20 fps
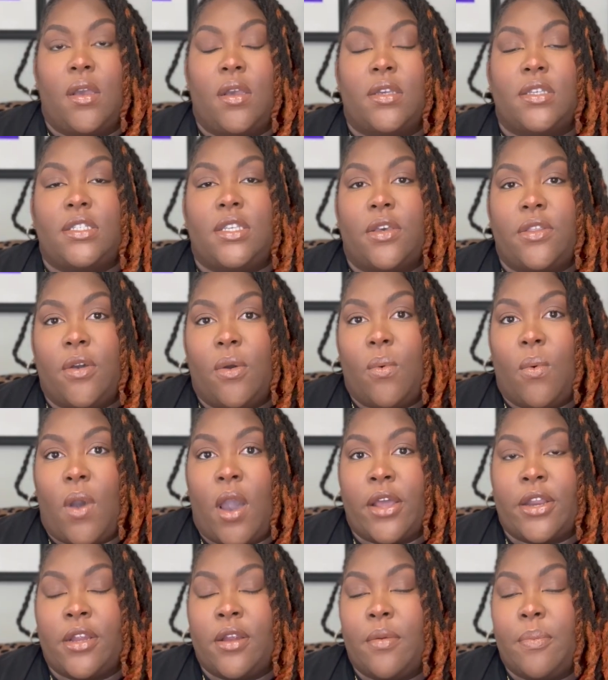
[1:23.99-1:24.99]
So the
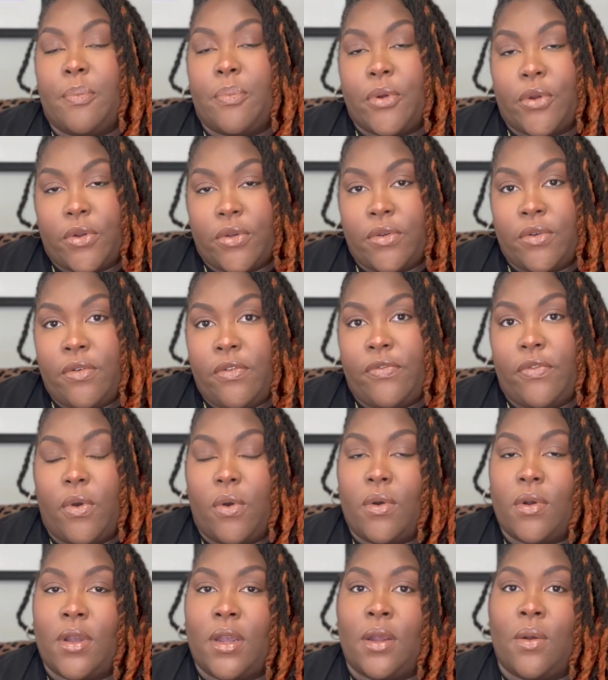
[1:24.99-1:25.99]
waterproof
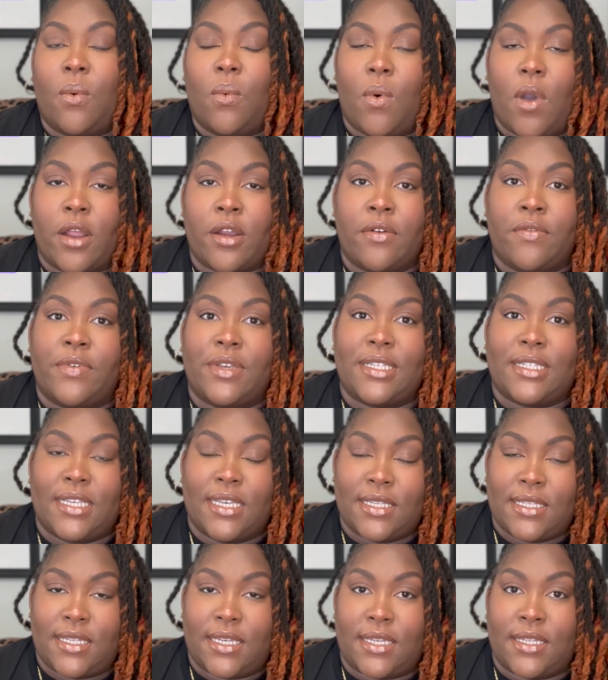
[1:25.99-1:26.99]
or water
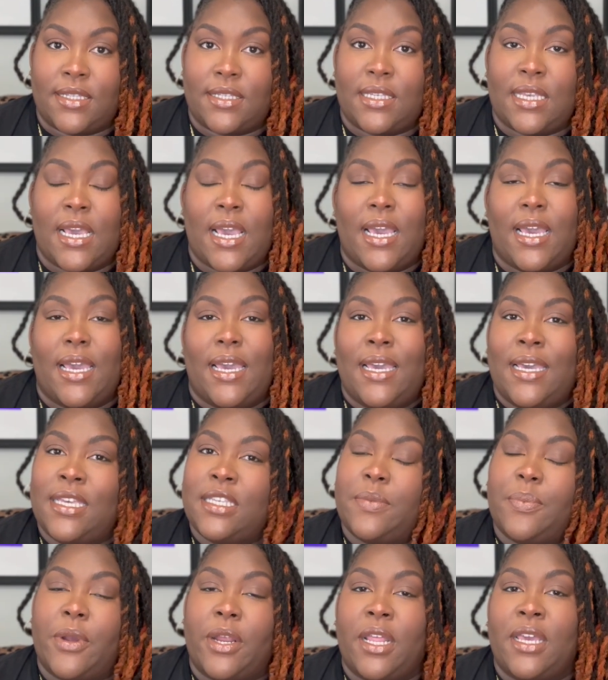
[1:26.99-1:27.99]
resistance is
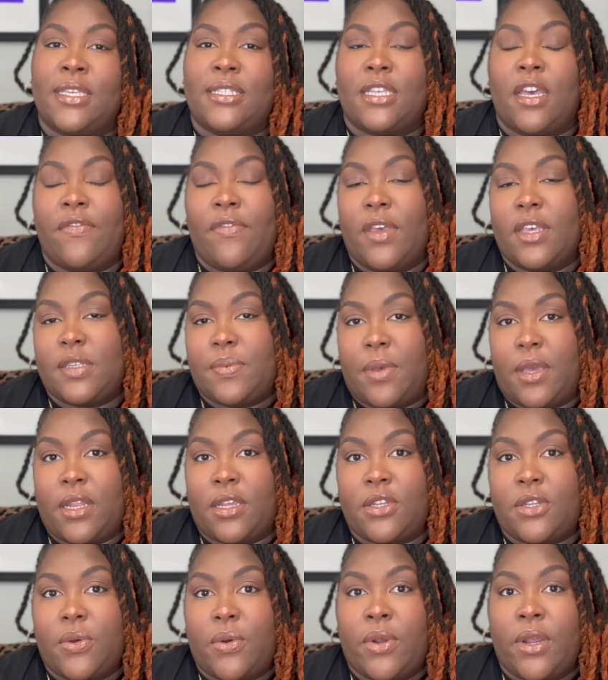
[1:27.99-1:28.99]
pretty
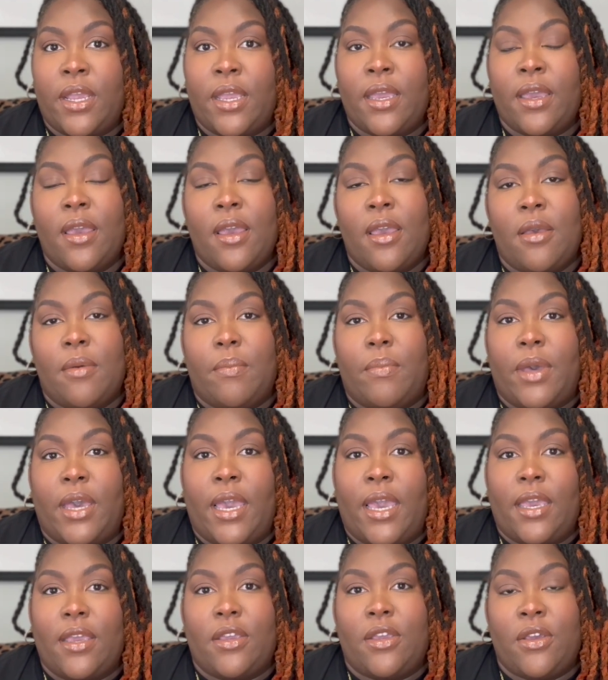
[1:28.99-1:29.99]
self-explanatory,
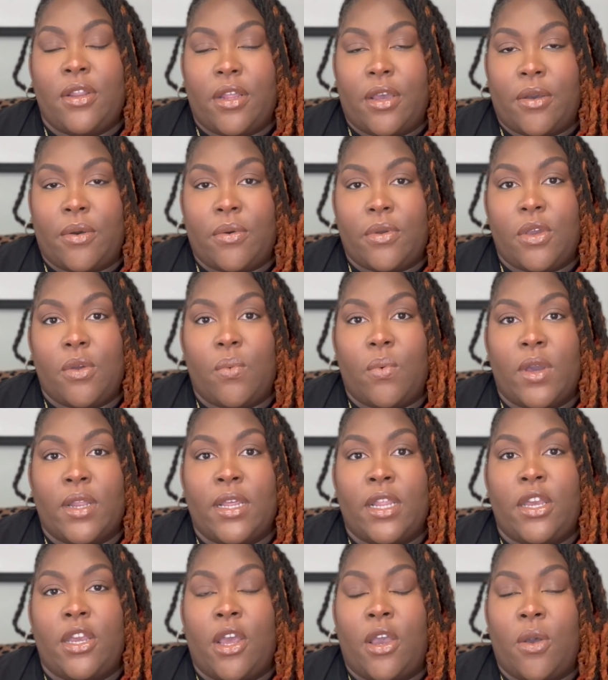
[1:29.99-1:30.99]
but you want
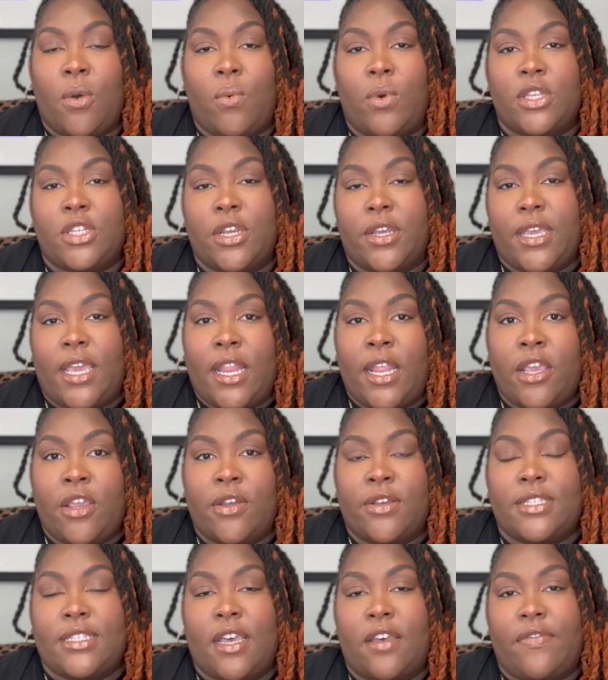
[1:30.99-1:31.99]
to know what you're getting
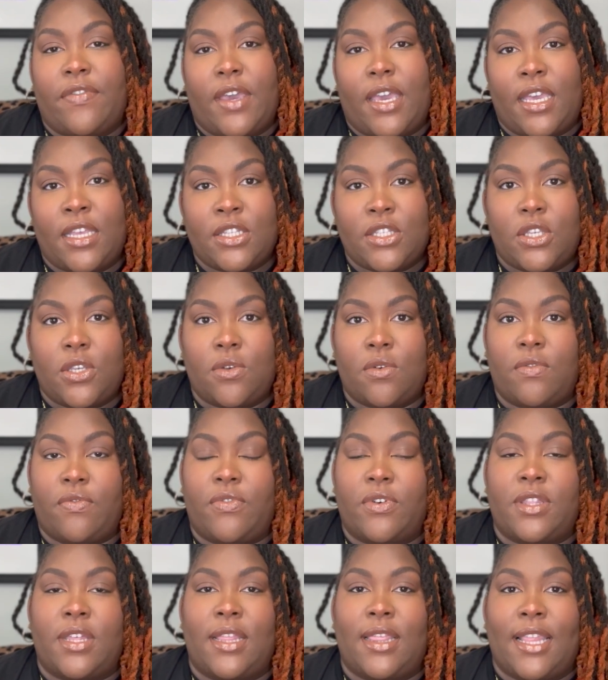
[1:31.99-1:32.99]
yourself into
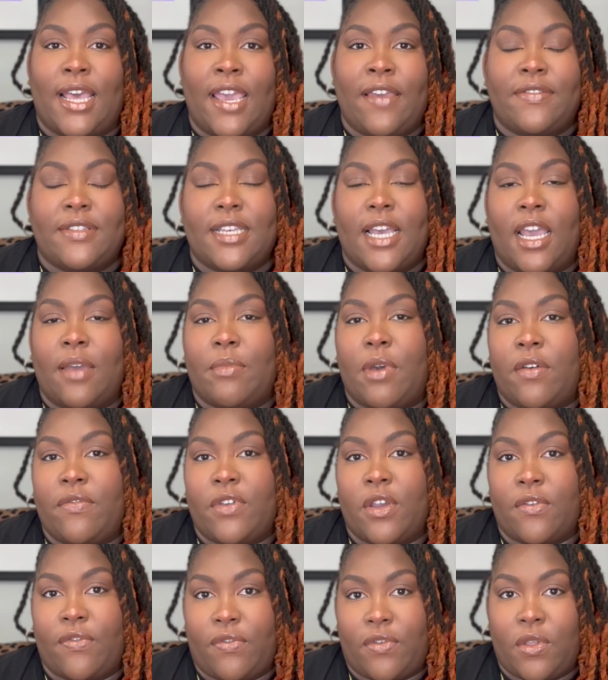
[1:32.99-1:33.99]
for the lifetime of
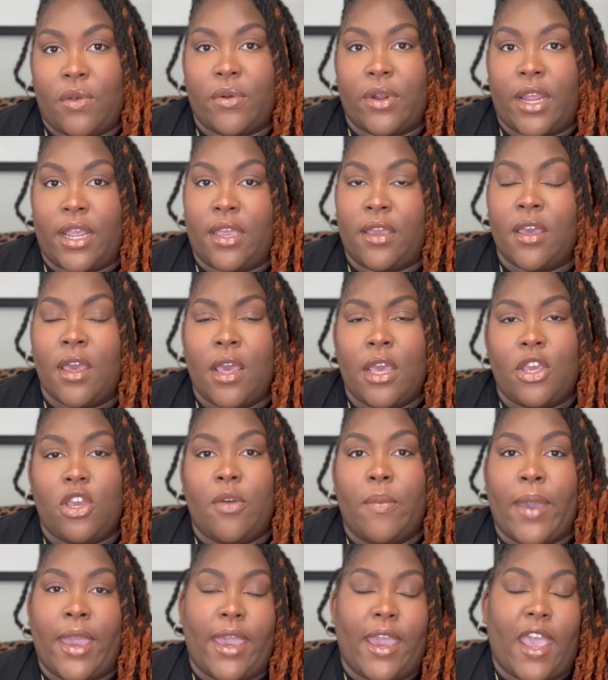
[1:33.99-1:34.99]
your flooring. You
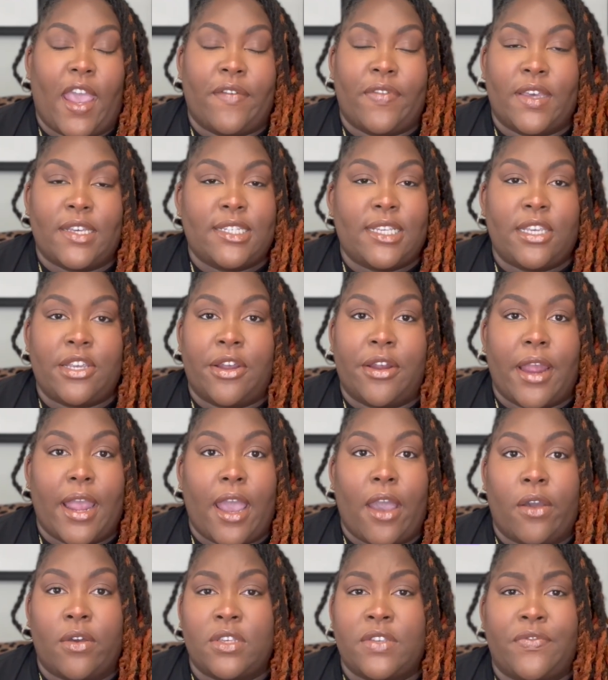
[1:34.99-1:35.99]
might have this in your
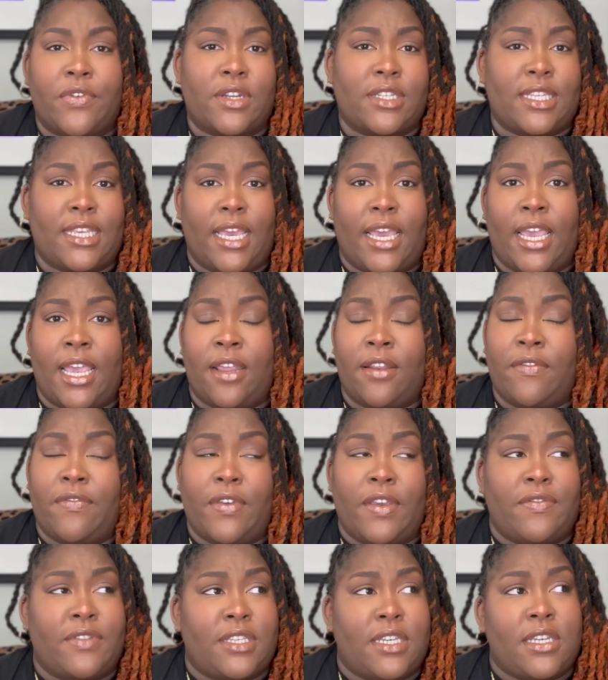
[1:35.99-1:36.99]
house for 10,
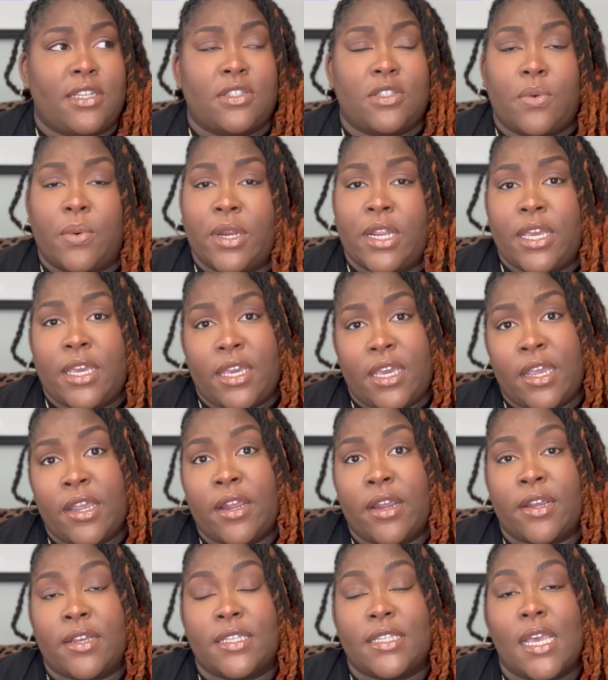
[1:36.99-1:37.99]
15, 20
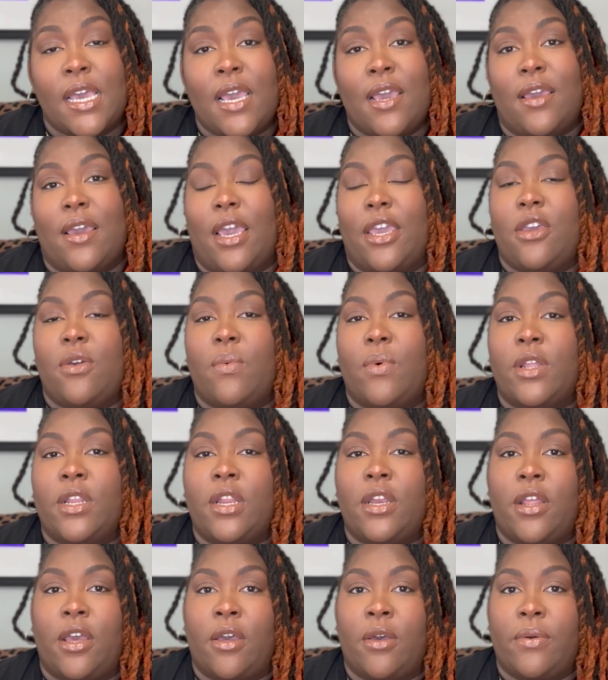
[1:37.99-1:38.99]
years, and you want to
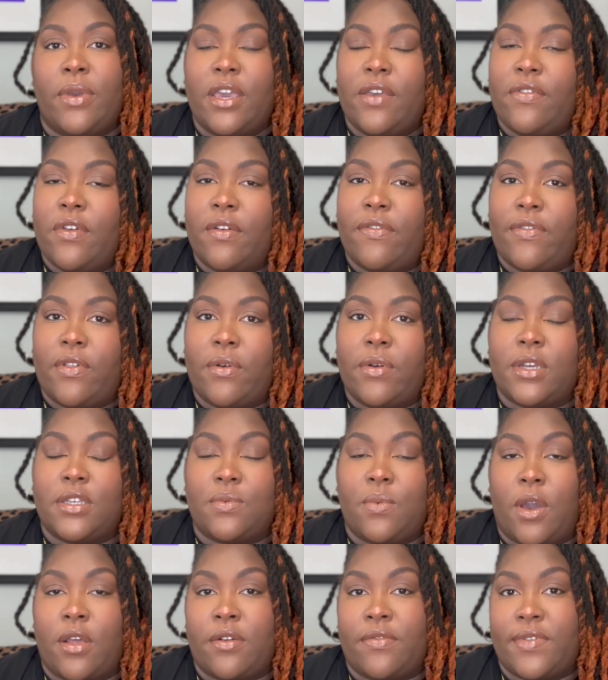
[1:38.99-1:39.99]
know if your floor is
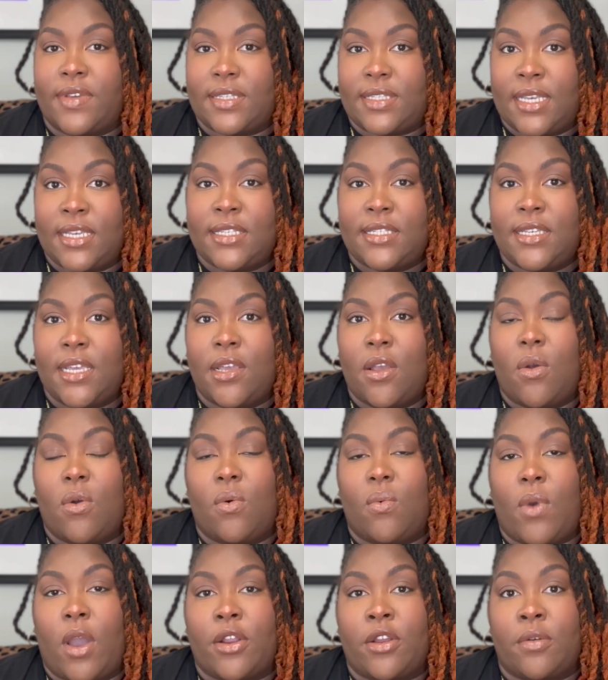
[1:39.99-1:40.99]
water resistant or
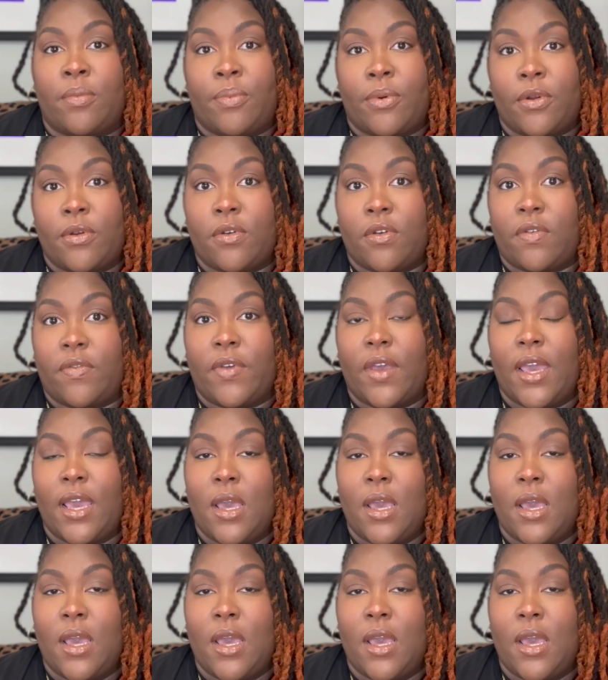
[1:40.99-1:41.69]
waterproof.